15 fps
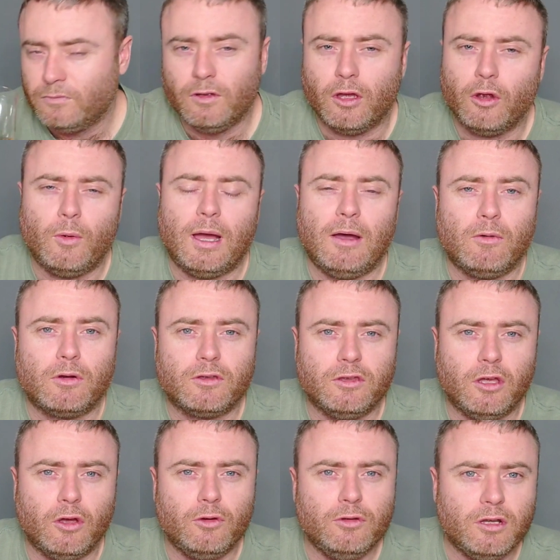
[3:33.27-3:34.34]
No
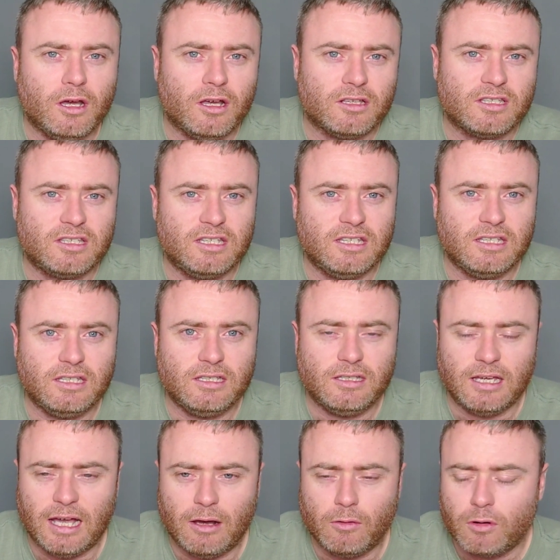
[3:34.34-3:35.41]

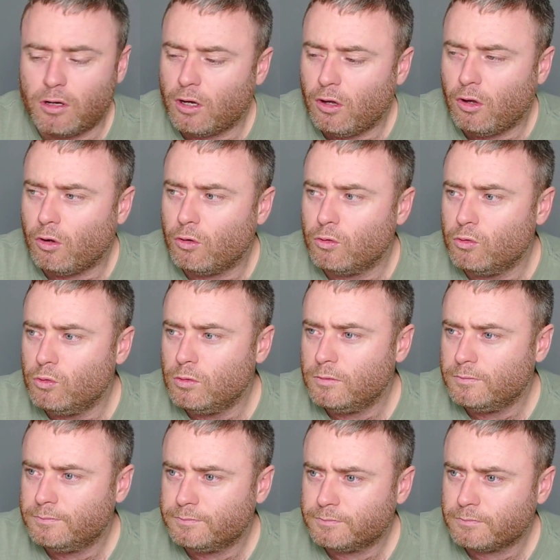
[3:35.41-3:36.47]
nasty alcohol
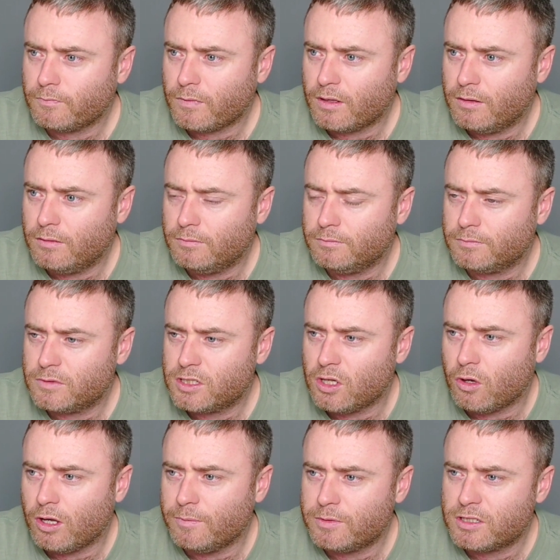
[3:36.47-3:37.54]

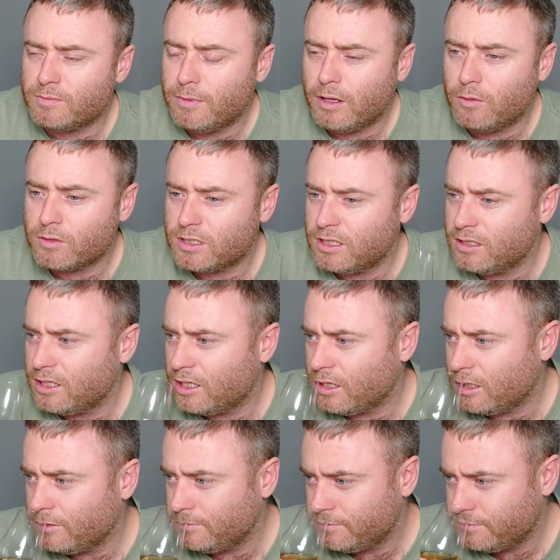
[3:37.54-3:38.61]
type smells in
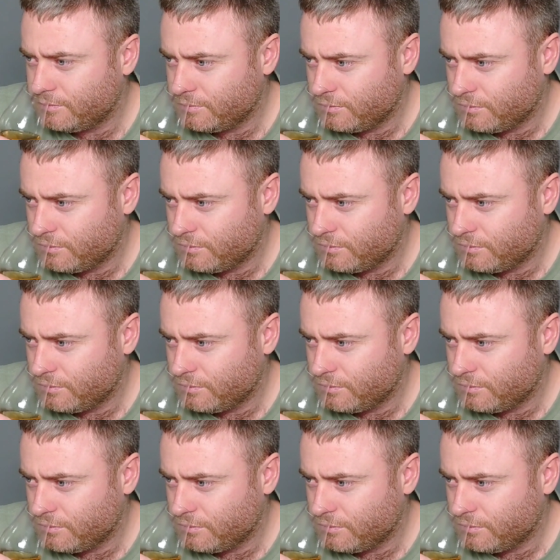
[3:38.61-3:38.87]
there though.